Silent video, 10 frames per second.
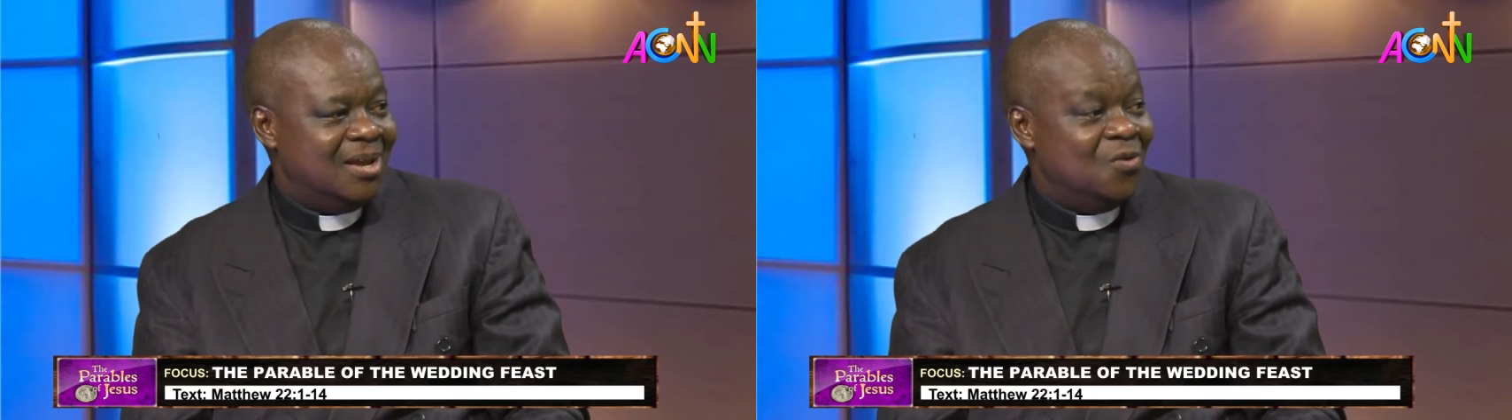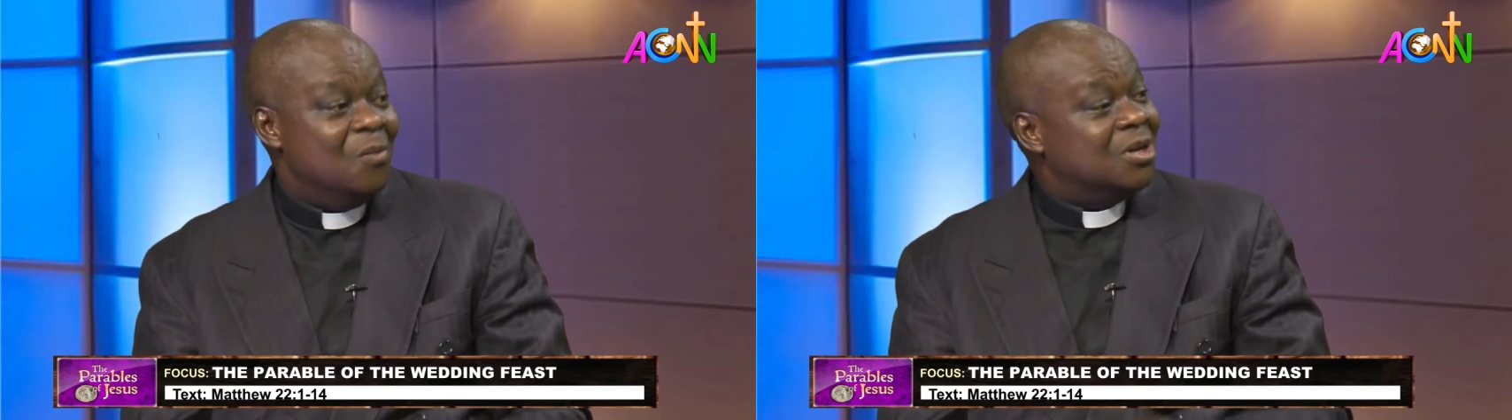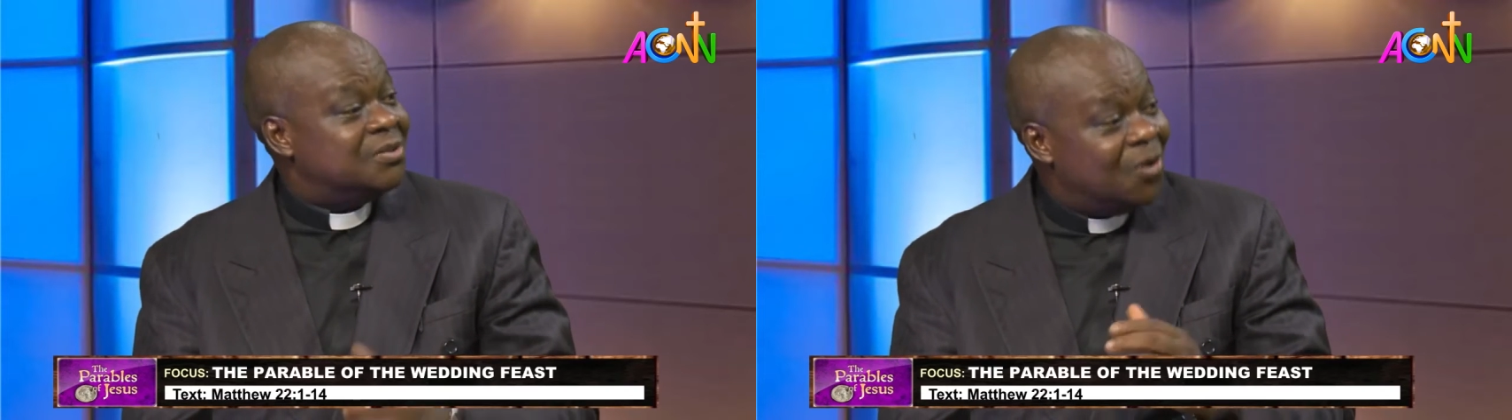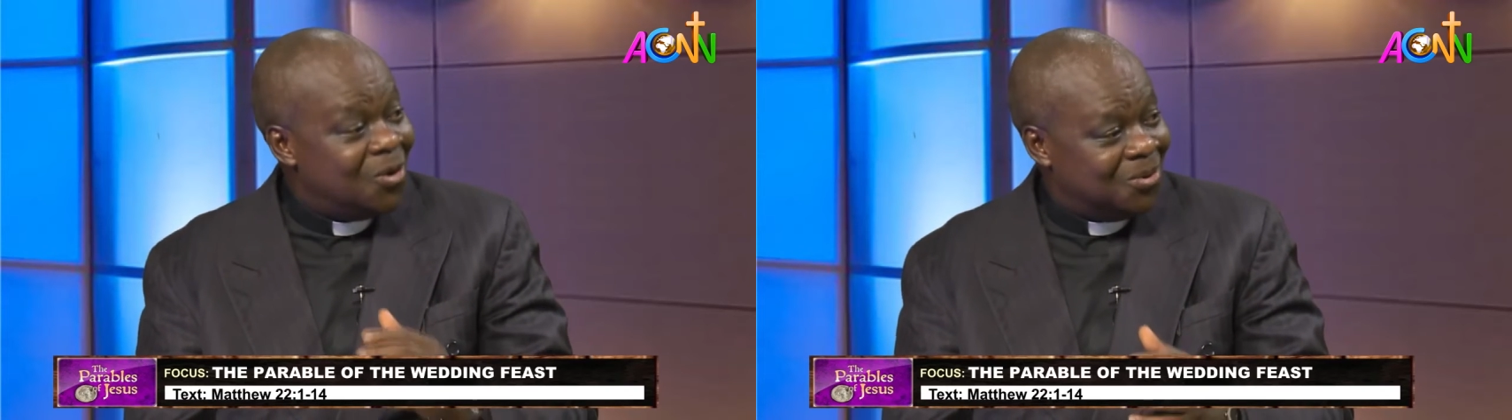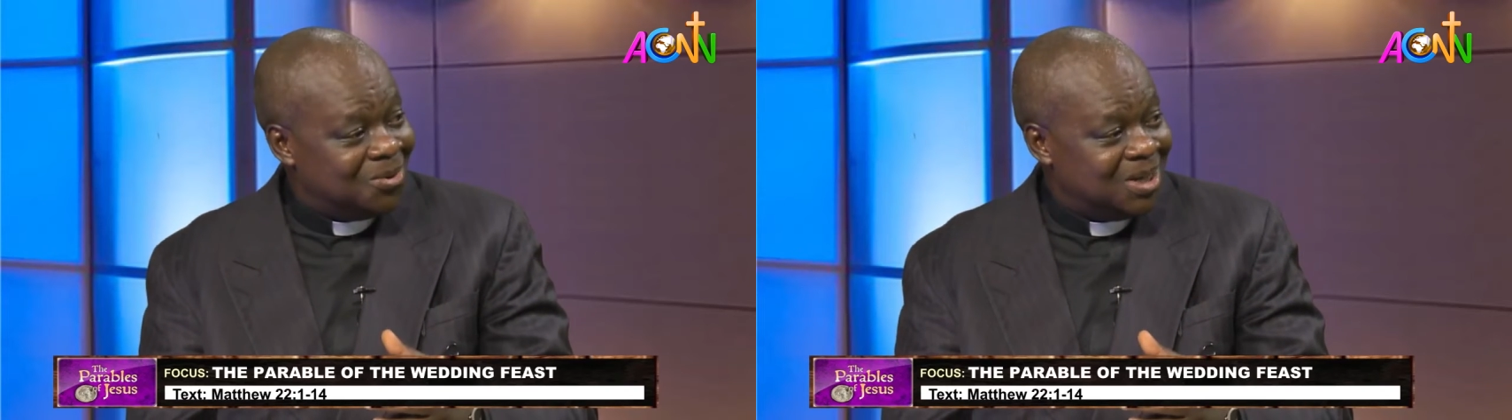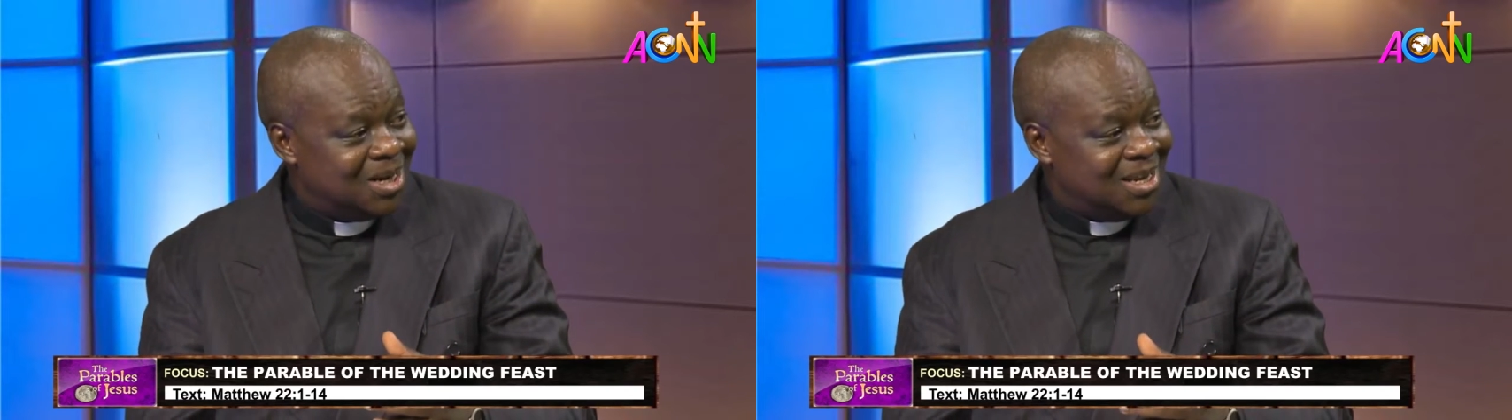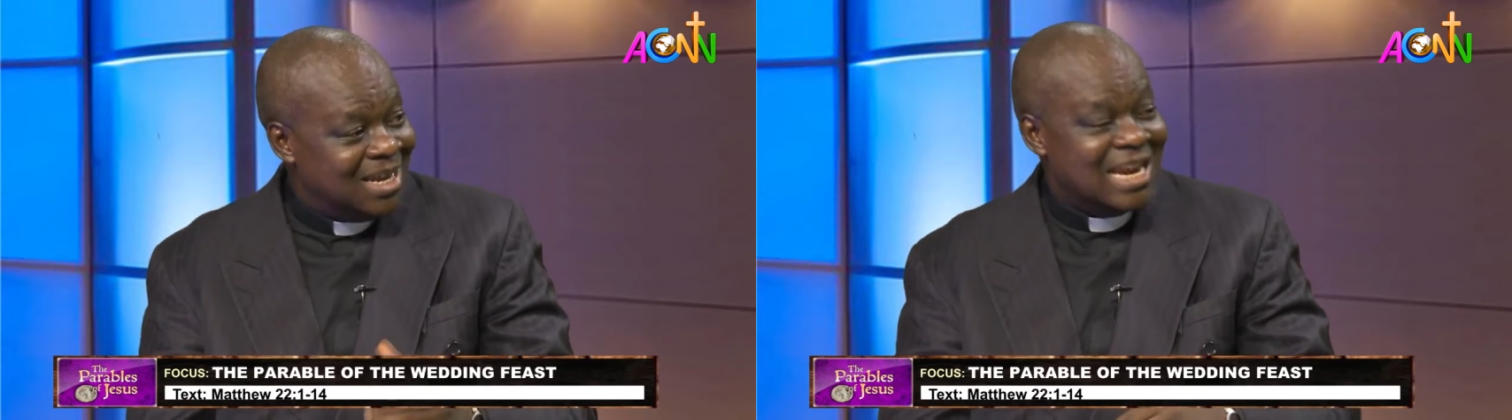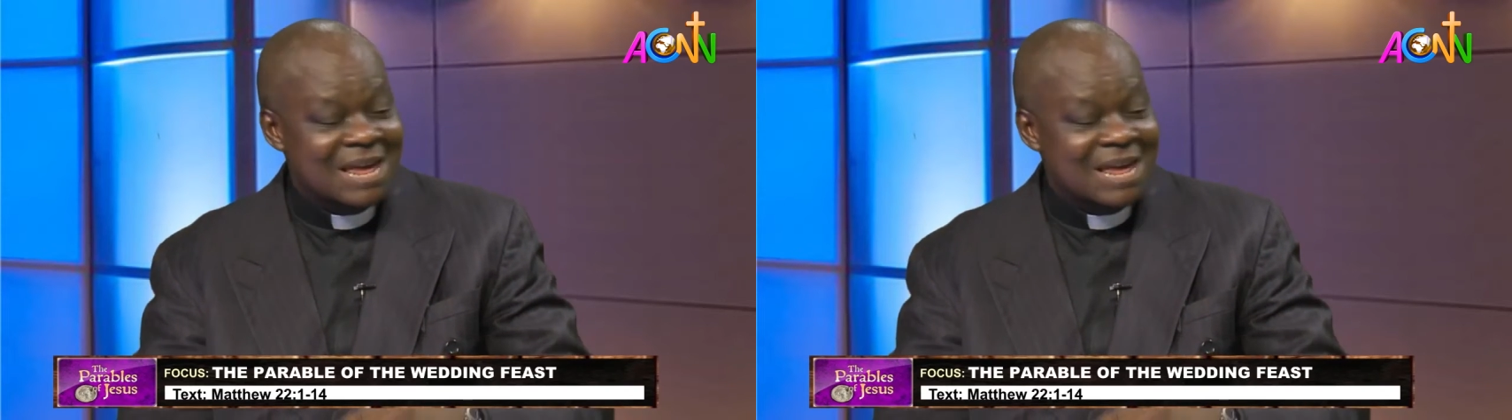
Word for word: We must follow in the